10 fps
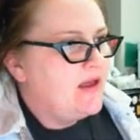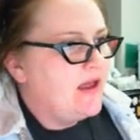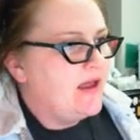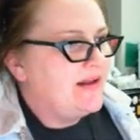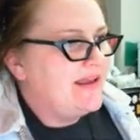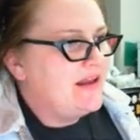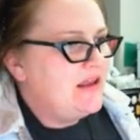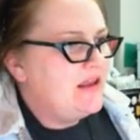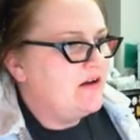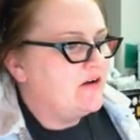And in
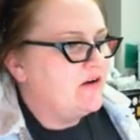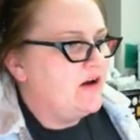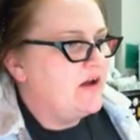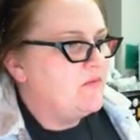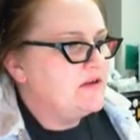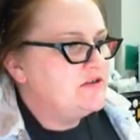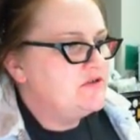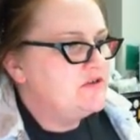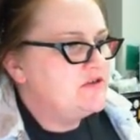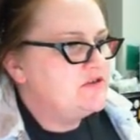here, I want
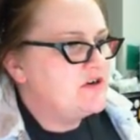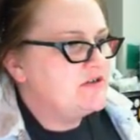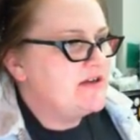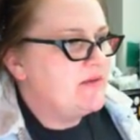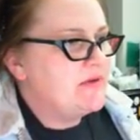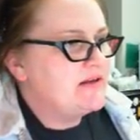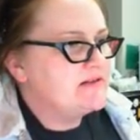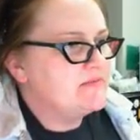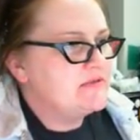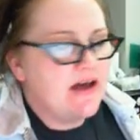you to start typing
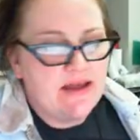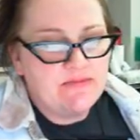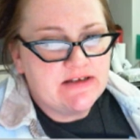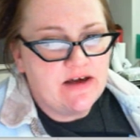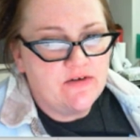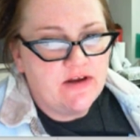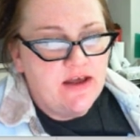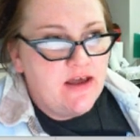some times out.